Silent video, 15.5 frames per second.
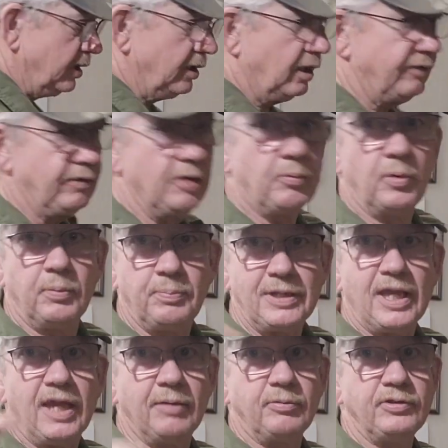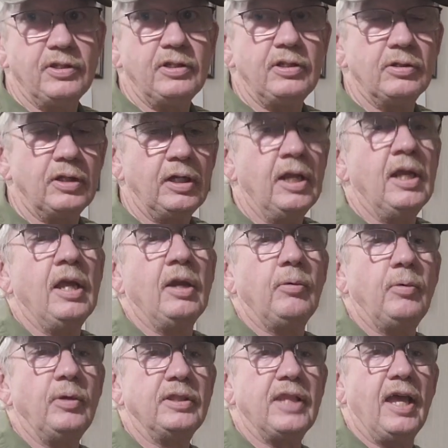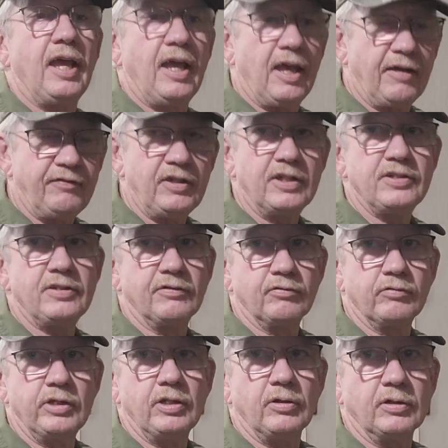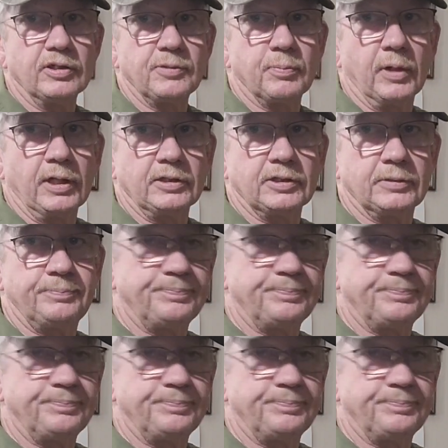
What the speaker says: the gun, will be able to do it with the heaviest of recoil springs.